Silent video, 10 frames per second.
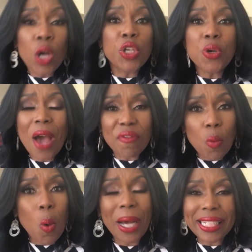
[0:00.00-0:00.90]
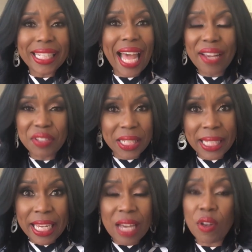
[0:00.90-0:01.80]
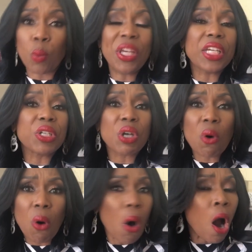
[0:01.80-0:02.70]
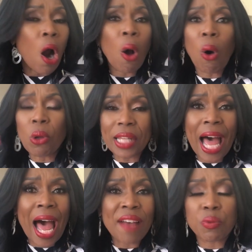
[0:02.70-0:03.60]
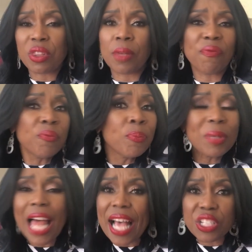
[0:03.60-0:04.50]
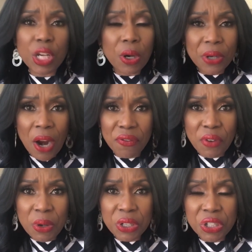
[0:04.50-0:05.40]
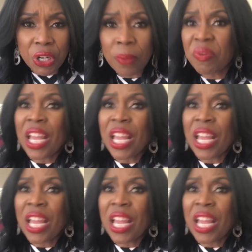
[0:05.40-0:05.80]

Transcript: You have one life to live, and we can go our whole lives with the plastic on our furniture,